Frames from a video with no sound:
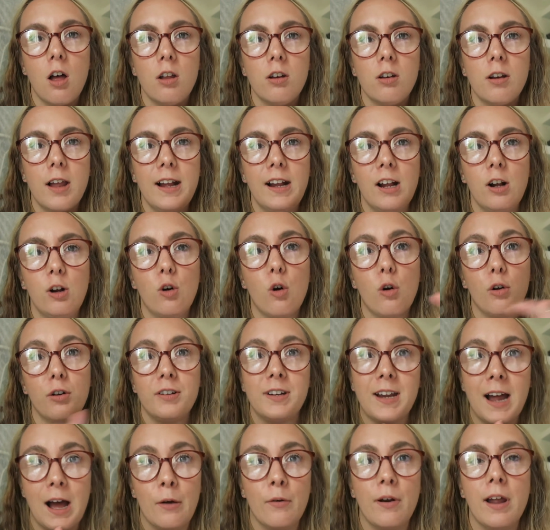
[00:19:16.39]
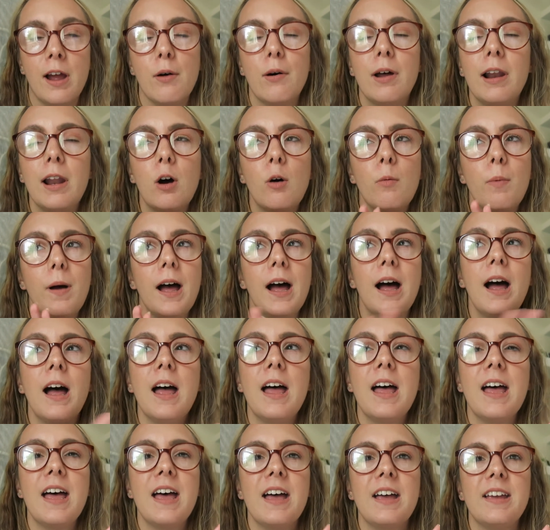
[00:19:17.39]
like gone downhill a little bit
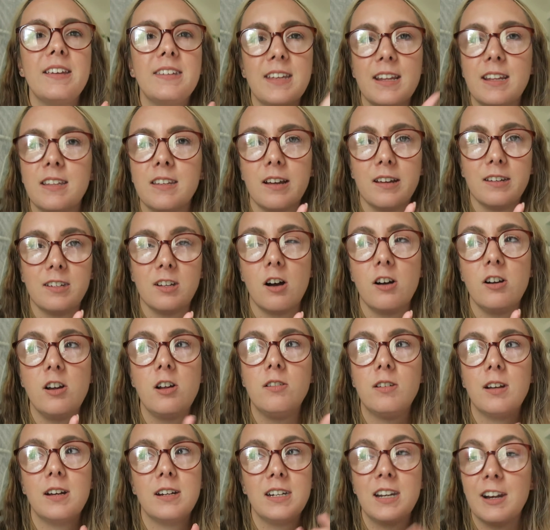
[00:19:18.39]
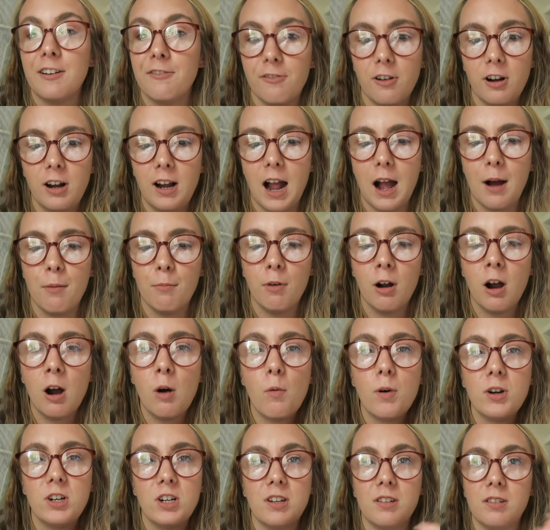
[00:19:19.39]
since I started using a different camera,
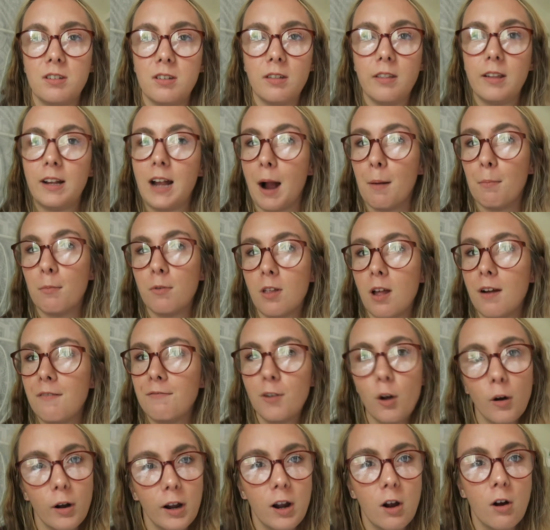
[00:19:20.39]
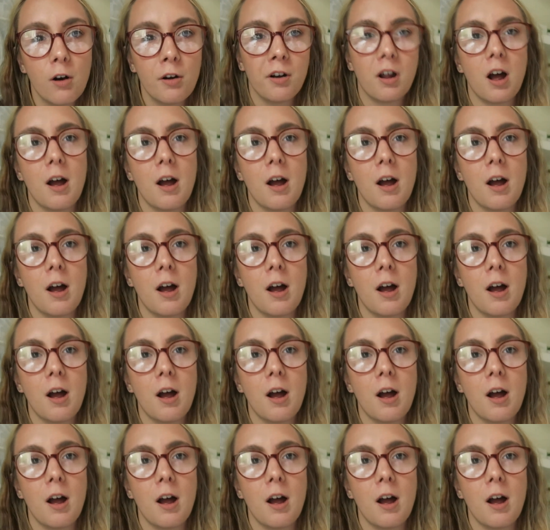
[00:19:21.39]
which is the camera that I'm vlogging on.